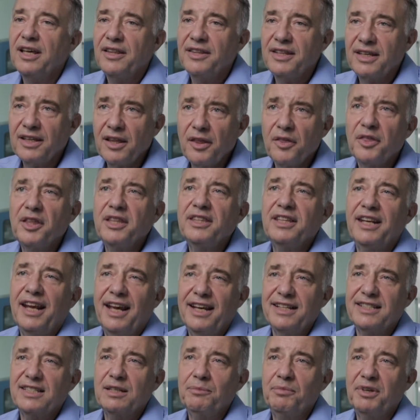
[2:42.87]
The other thing that
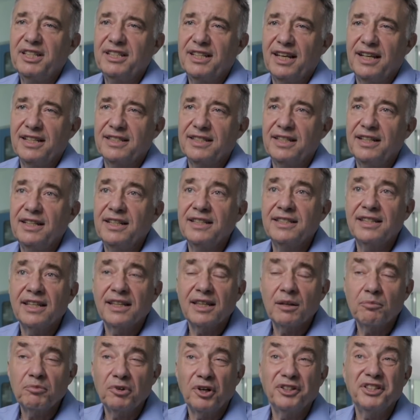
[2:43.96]
has to be tested is that
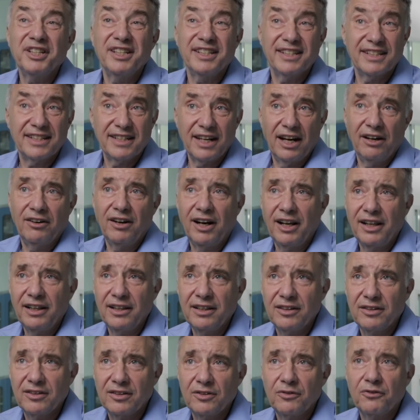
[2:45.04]
the product is sterile,
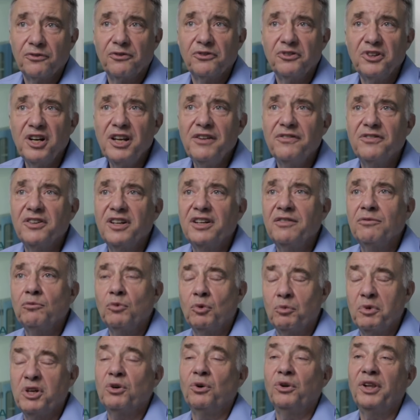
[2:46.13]
free from
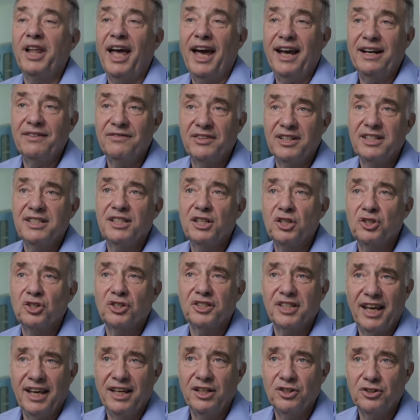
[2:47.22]
what we call
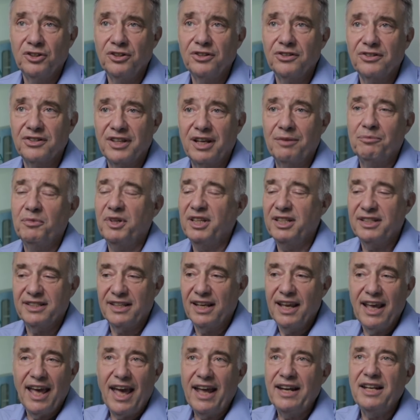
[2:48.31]
adventitious agents, that means
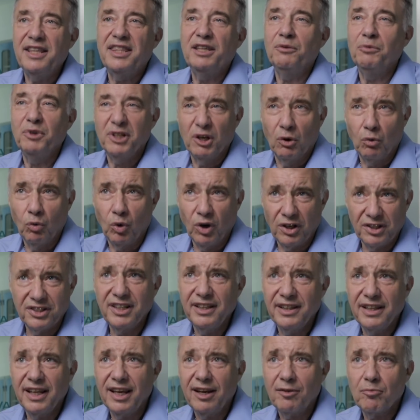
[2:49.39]
anything we don't want
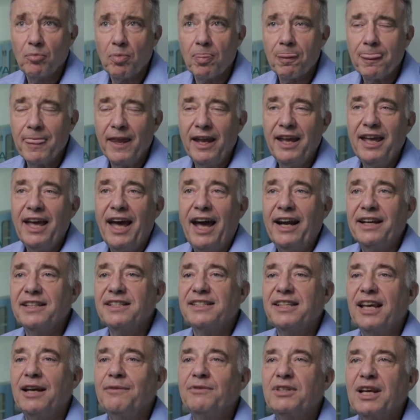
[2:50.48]
in there, and at the
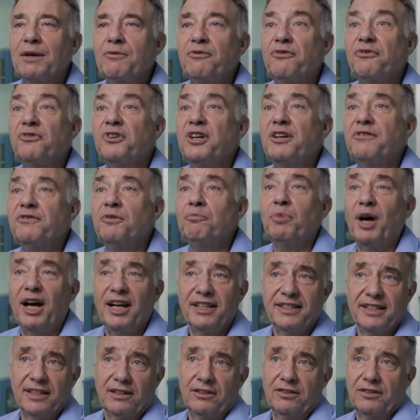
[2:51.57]
same time free from
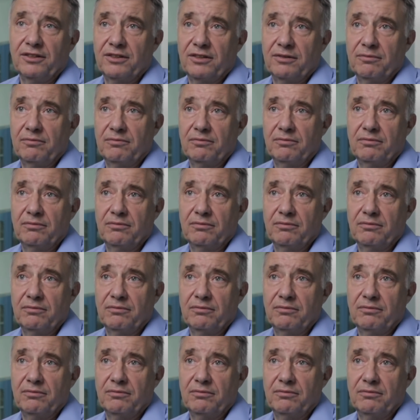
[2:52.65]
particles.